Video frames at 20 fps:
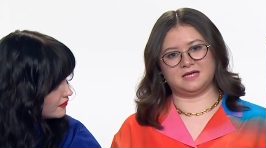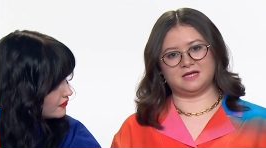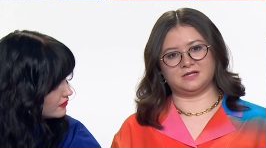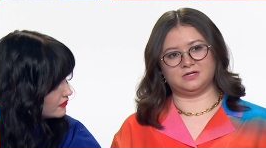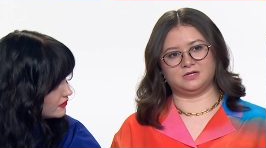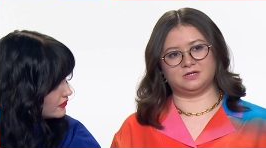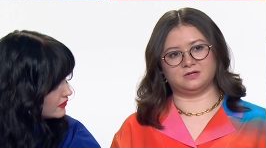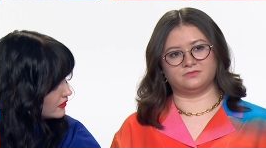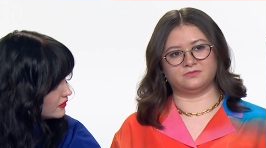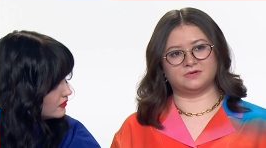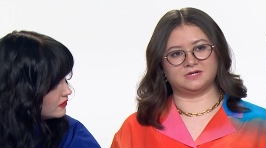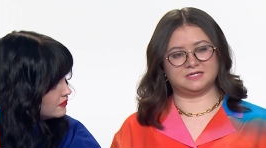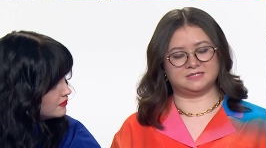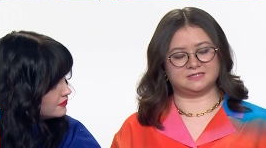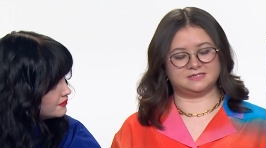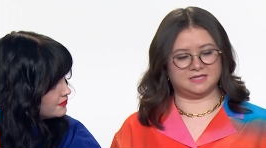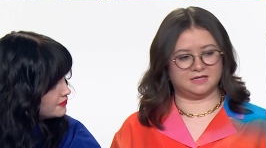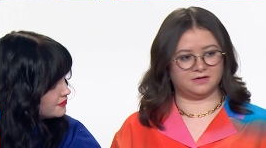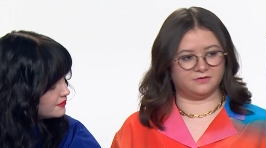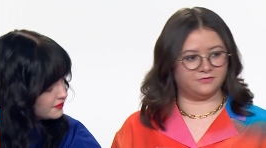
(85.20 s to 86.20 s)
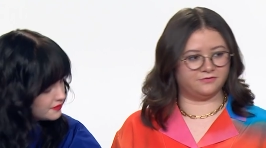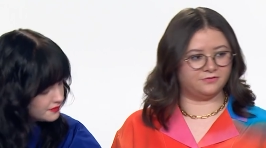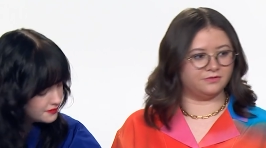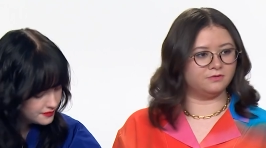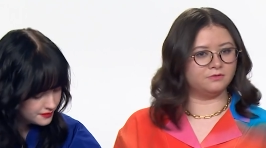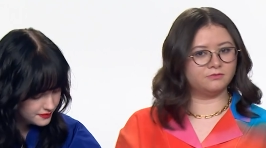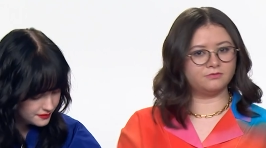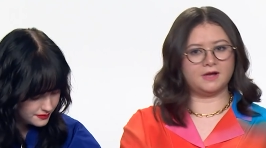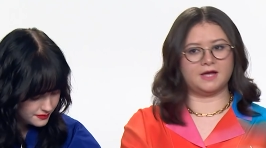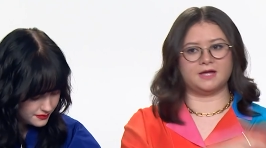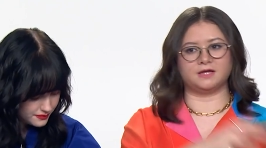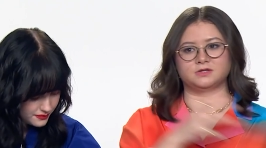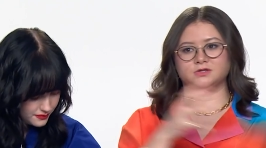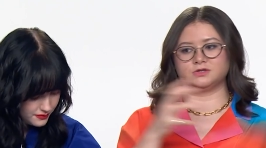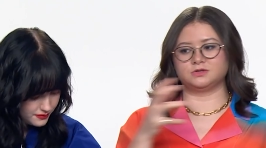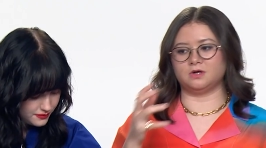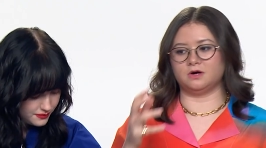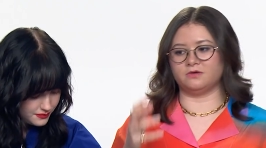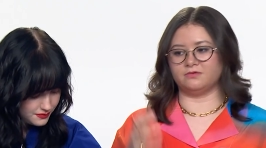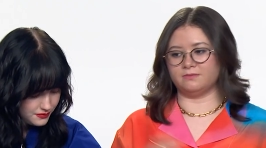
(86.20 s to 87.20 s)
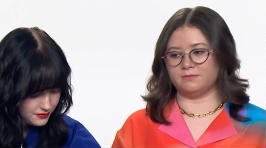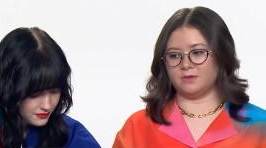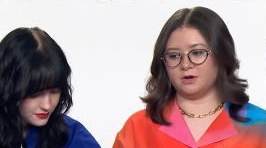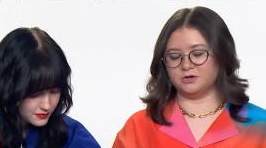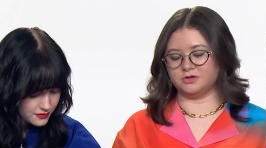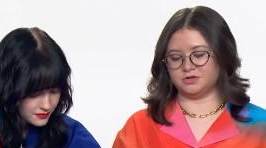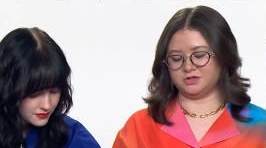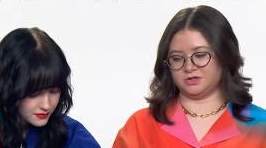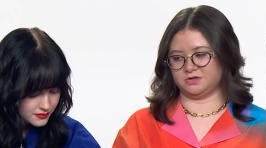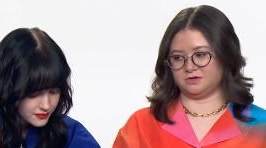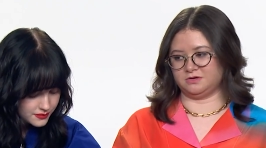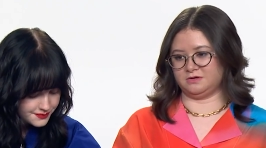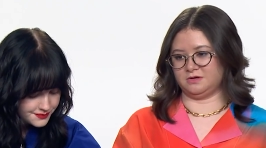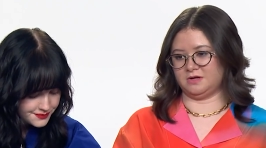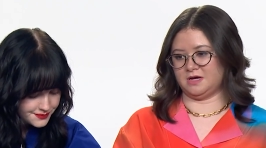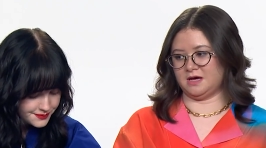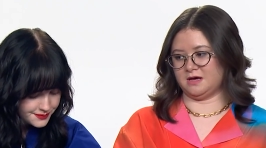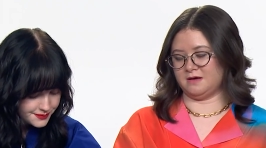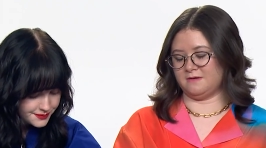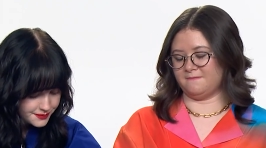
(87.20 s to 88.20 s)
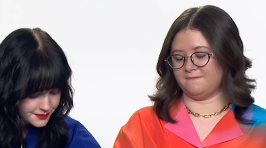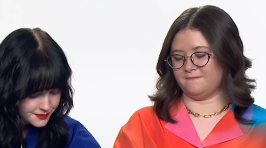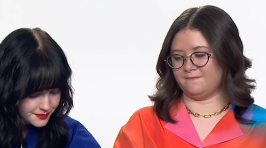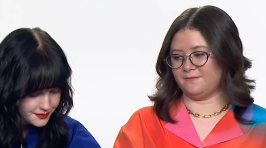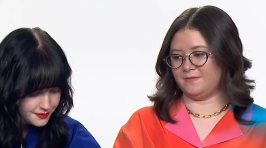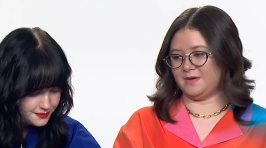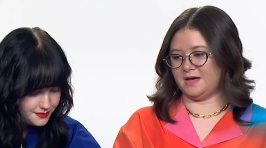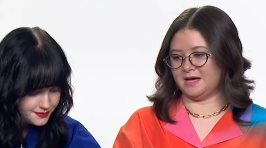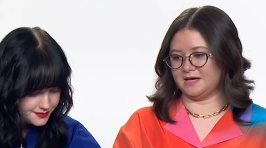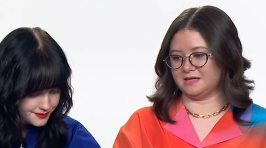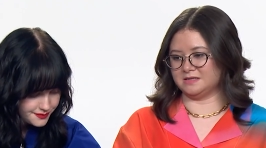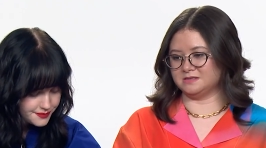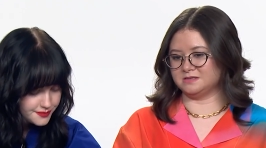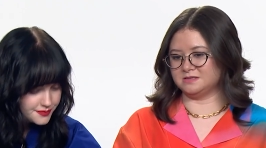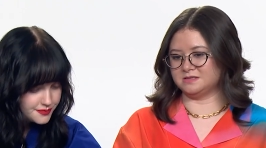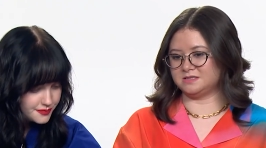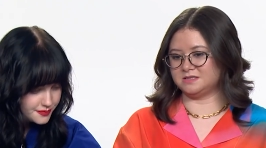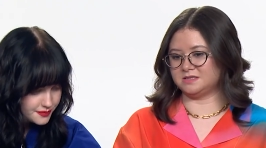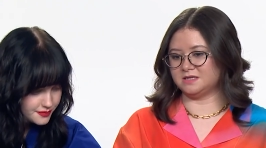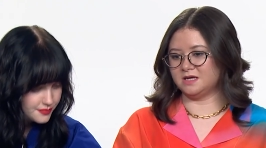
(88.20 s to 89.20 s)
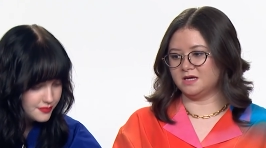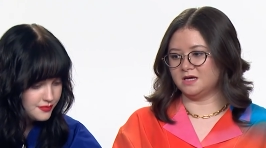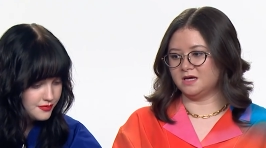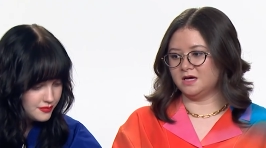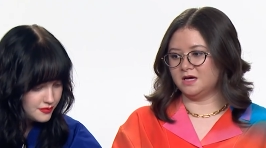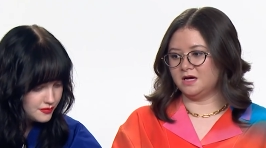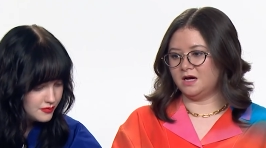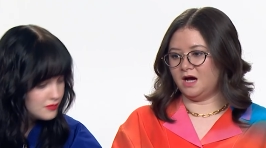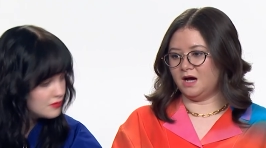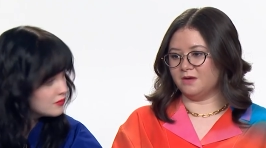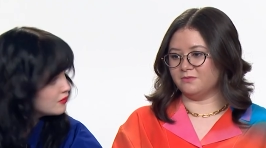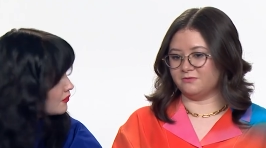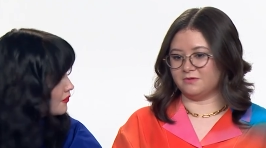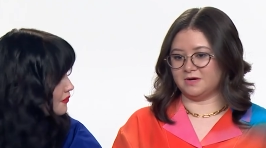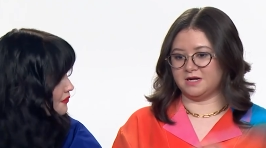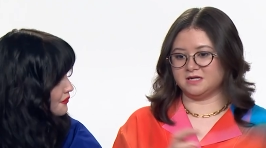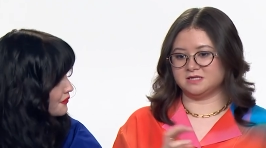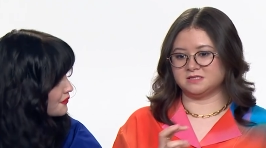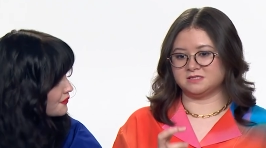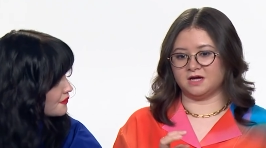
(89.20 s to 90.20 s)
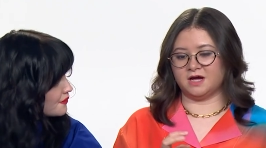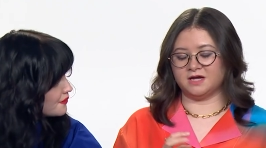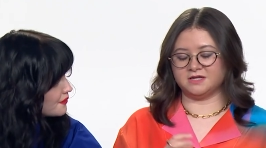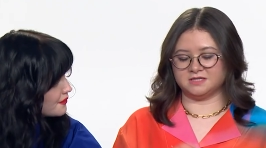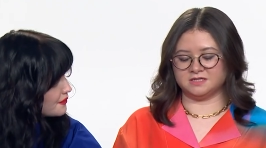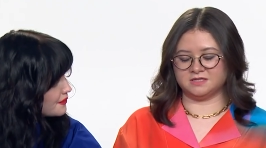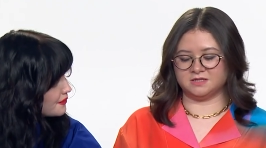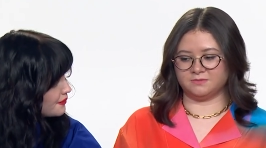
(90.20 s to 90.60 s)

Speaker 1: and you can really see a full range of emotion, um, and I'm really excited